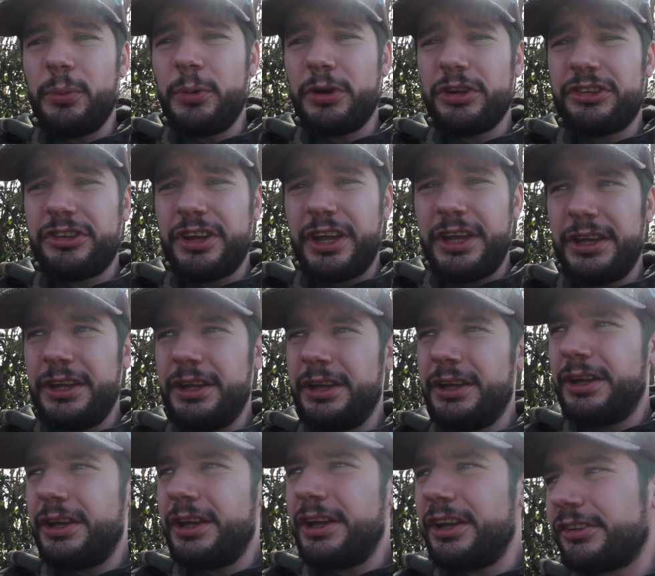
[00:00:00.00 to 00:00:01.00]
I would say
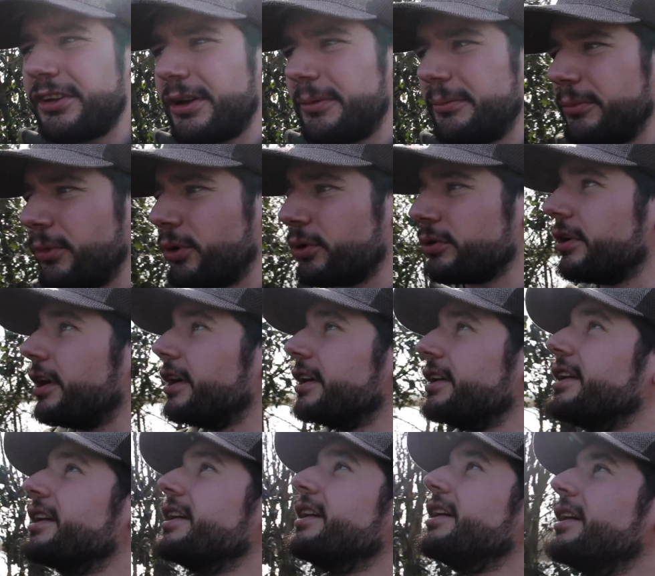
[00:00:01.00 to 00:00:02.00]
is more than
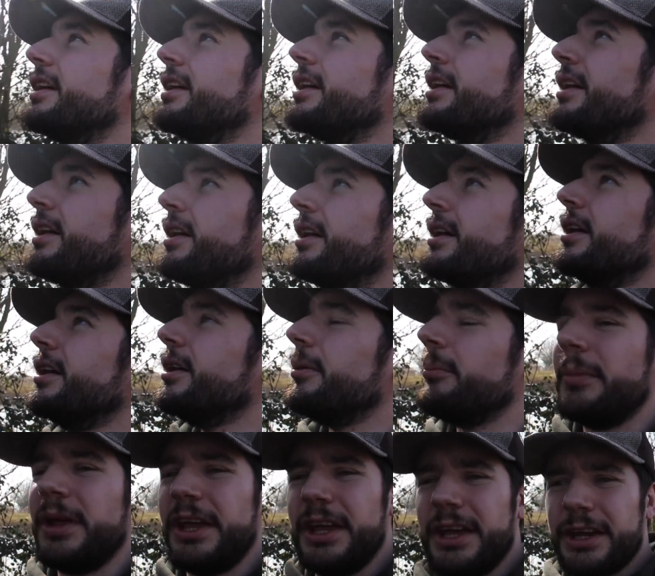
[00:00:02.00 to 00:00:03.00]
likely
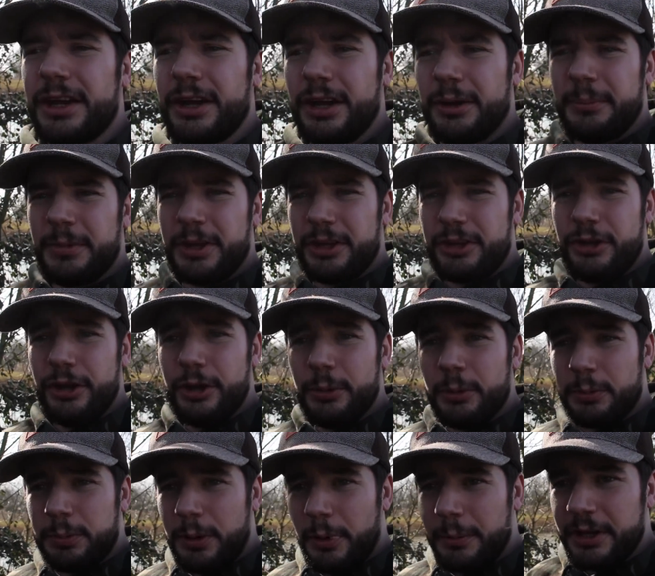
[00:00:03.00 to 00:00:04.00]
me and Hugh
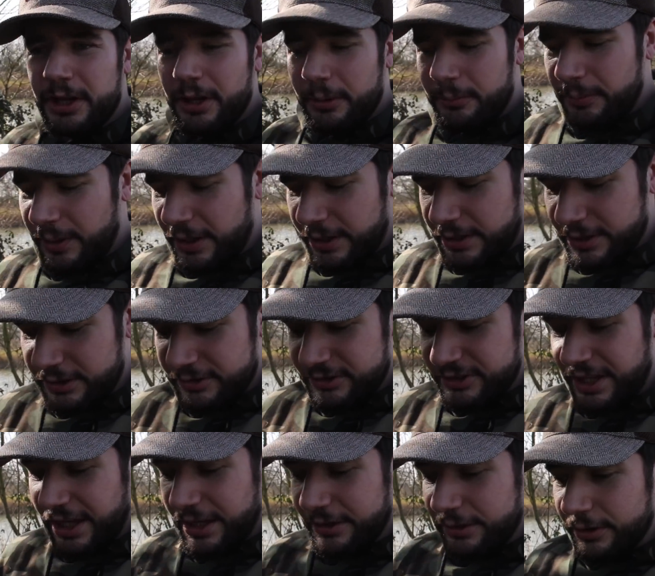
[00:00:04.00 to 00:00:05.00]
will probably come back here
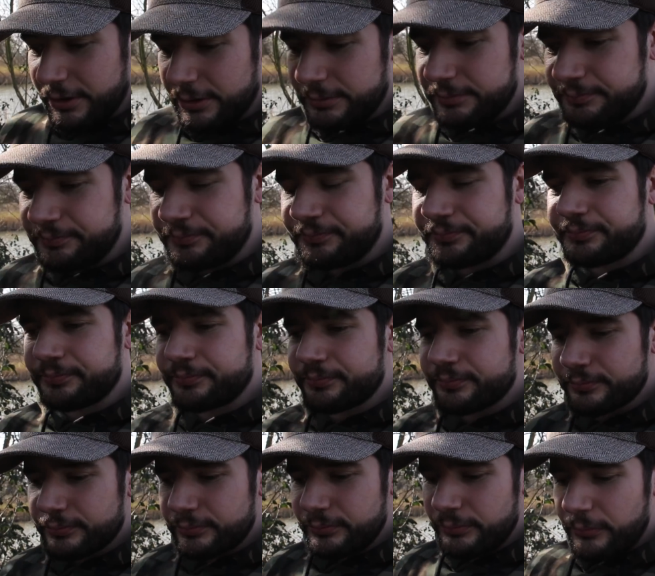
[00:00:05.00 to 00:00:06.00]
together.
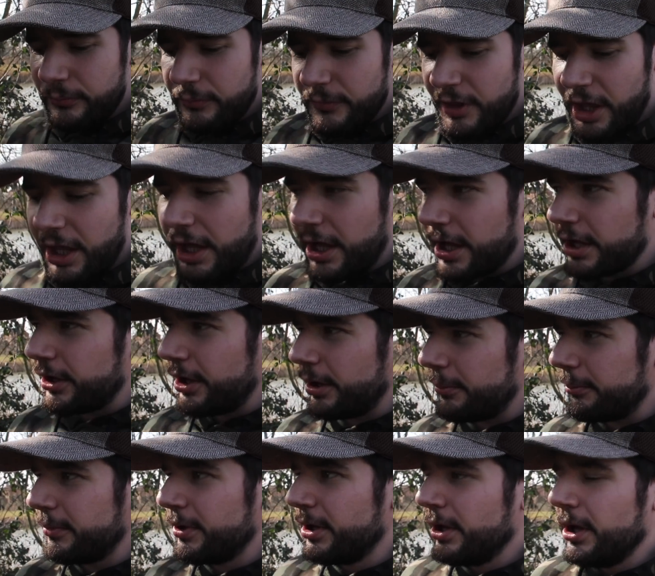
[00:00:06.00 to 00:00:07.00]

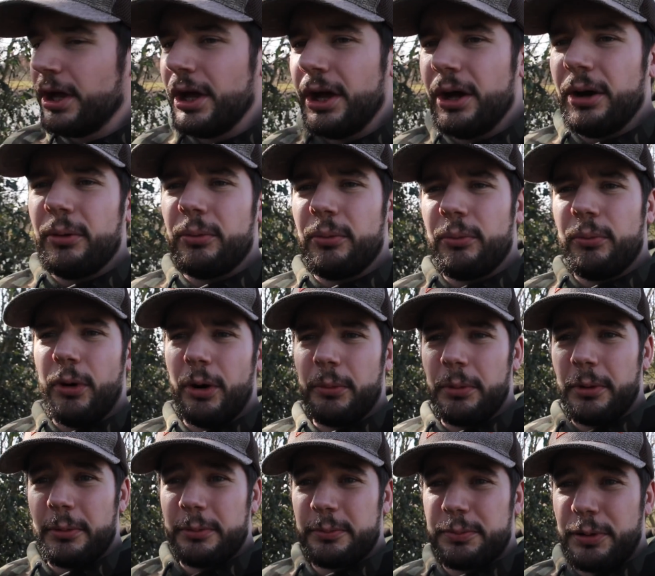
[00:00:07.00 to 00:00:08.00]
And what
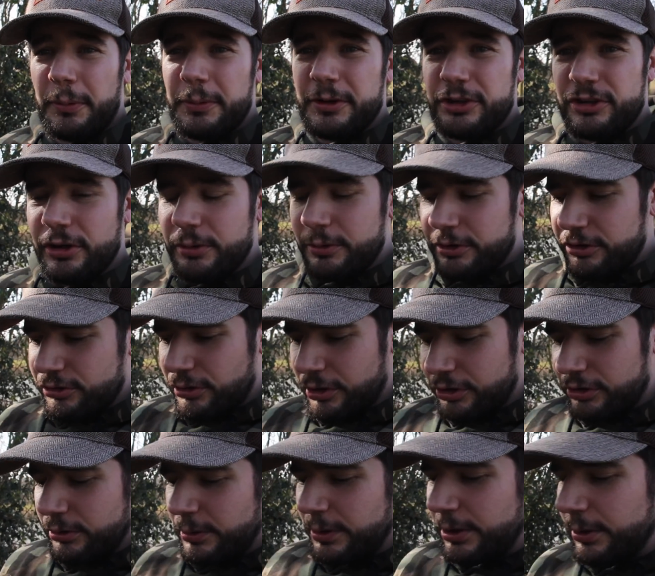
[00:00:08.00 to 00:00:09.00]
we will probably do is try
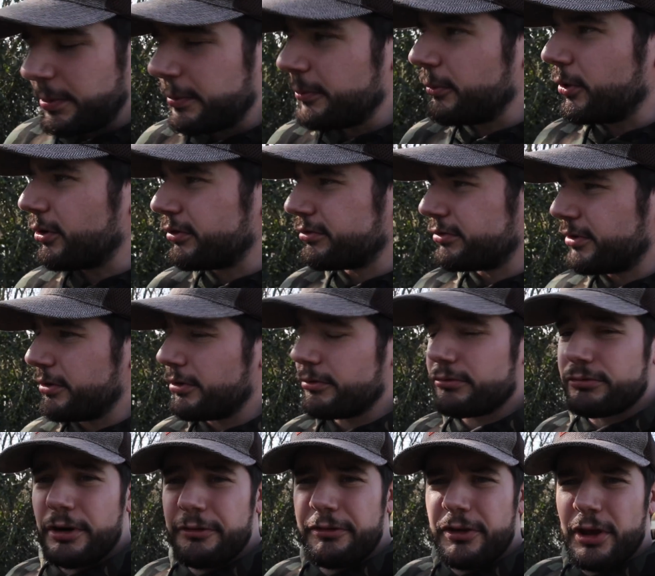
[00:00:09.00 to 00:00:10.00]
and do a little bit more of a
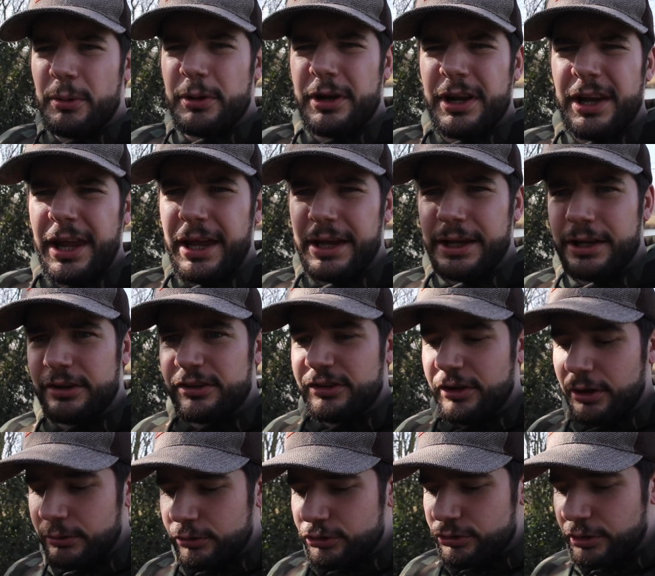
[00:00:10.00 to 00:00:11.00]
review of the lake,
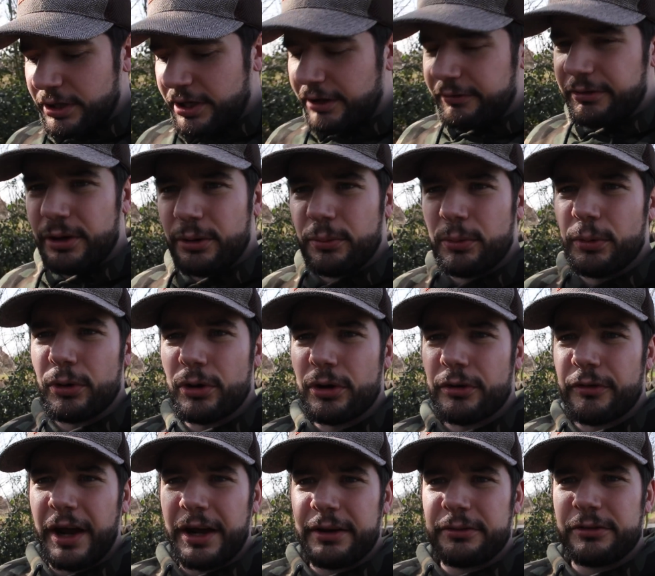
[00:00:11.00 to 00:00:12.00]
so try and have a little walk
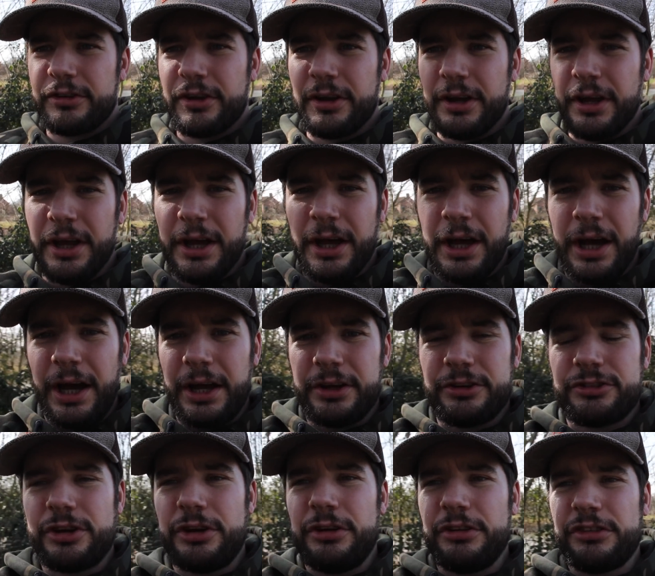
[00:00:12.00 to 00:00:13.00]
around
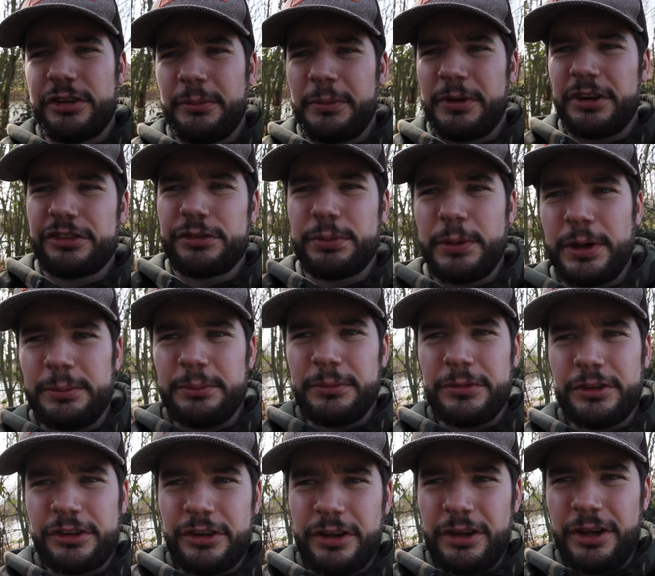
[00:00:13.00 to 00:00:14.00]
and show you some of the
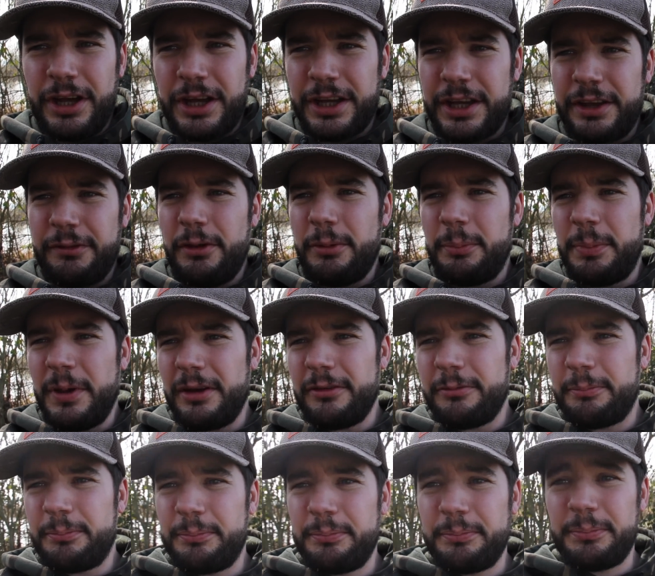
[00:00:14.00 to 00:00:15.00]
swims and give you a bit
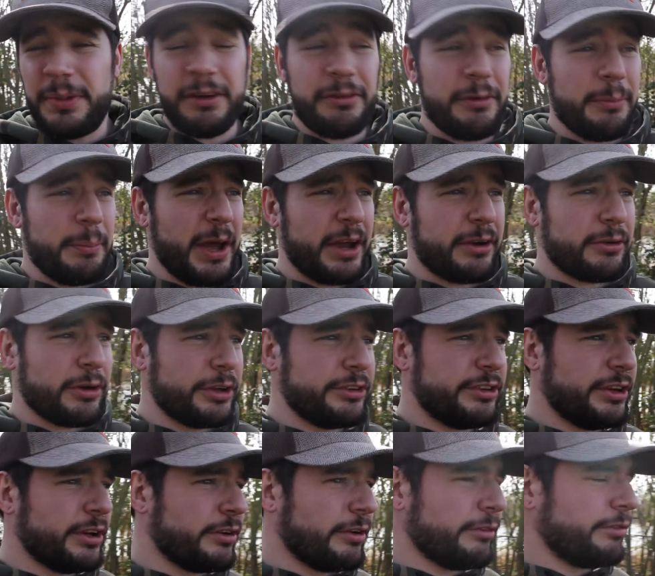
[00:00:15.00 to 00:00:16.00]
of a better
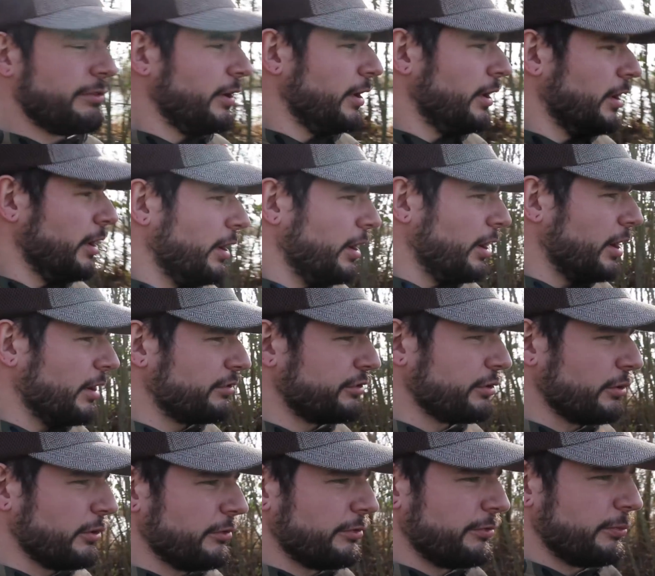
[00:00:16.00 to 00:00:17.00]
idea of
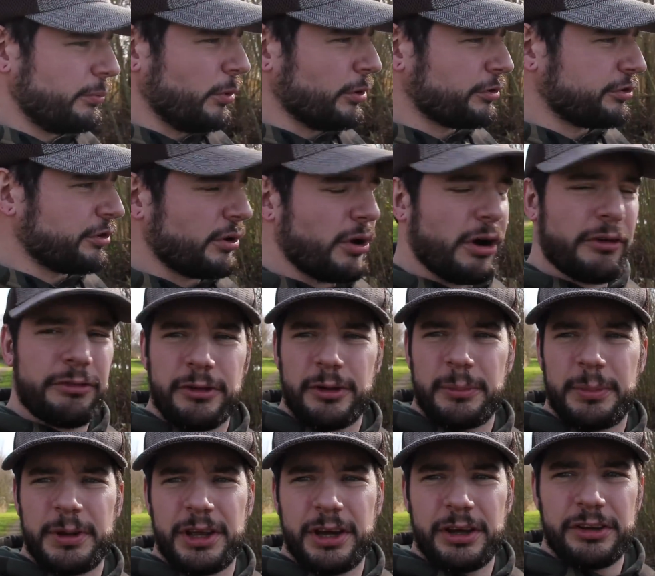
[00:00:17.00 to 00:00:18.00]
sort of what's on offer,
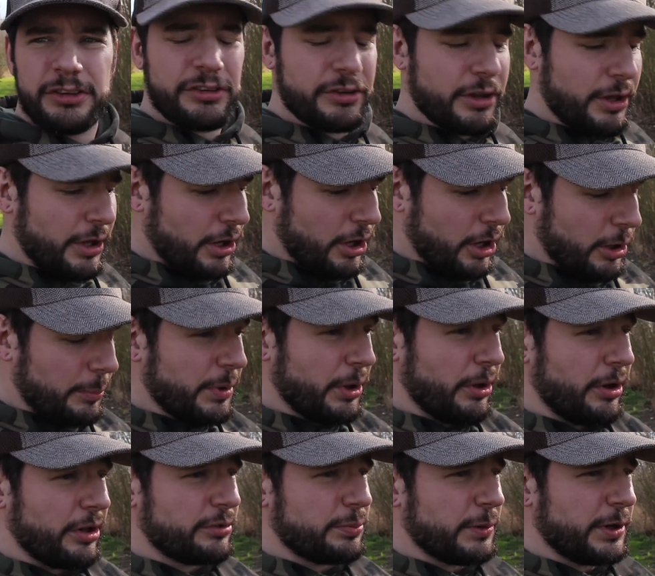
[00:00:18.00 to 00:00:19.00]
because I'll be
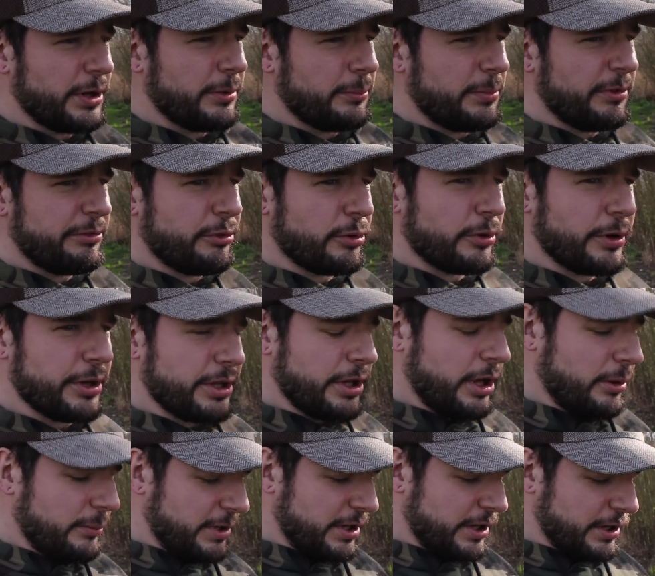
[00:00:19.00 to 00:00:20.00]
honest, before I
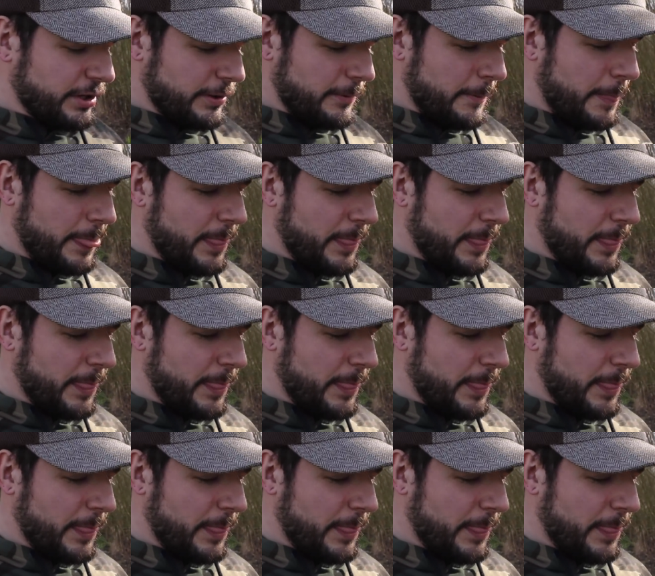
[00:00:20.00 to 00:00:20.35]
come here